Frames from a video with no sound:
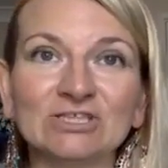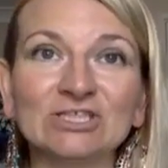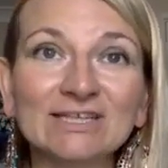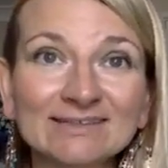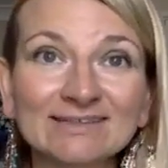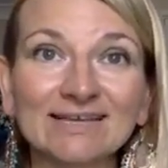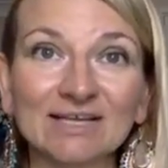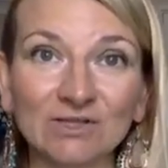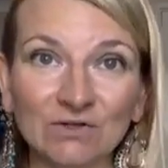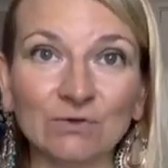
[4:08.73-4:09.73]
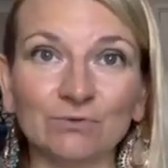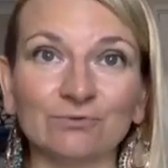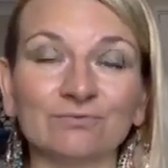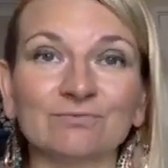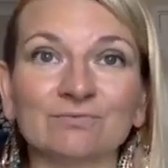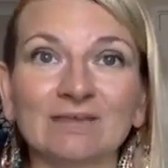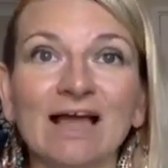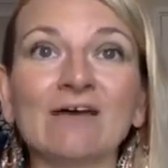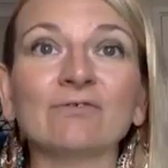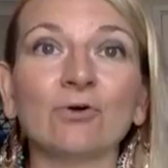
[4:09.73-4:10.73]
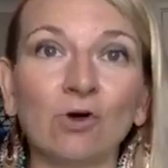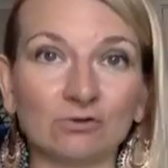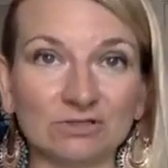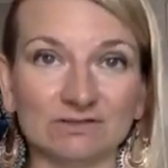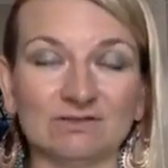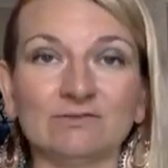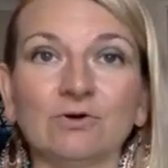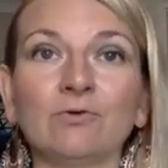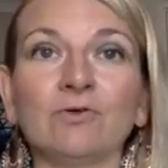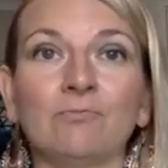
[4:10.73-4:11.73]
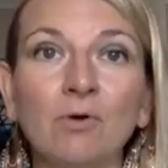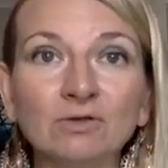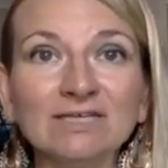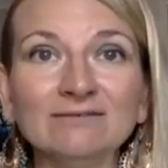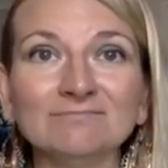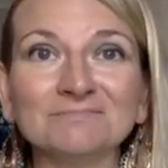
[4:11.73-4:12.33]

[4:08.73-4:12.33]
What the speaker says: Just like you have your consciousness, you've got your body